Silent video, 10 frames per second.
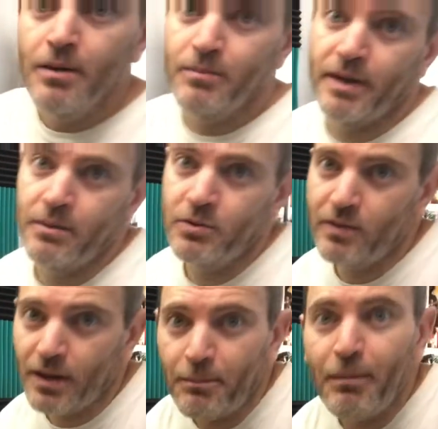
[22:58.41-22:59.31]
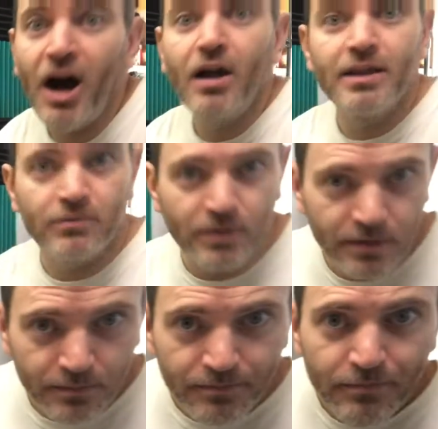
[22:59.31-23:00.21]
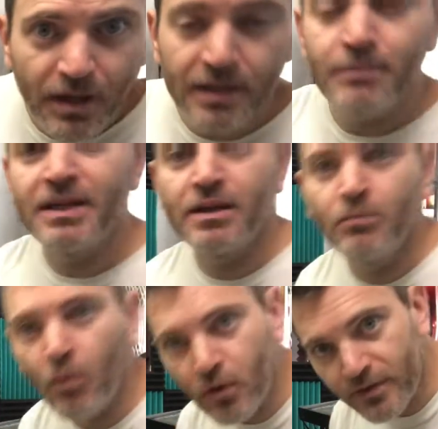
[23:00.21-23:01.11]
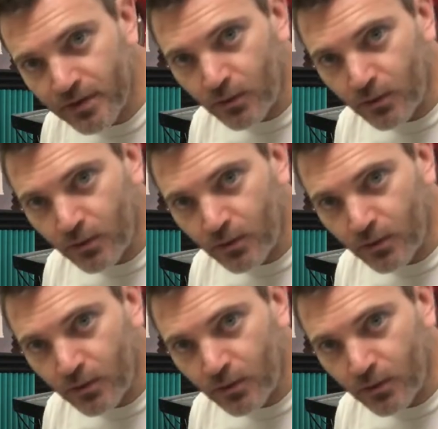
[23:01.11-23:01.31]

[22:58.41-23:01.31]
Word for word: But I'm doing a polyrhythm, poly meaning more than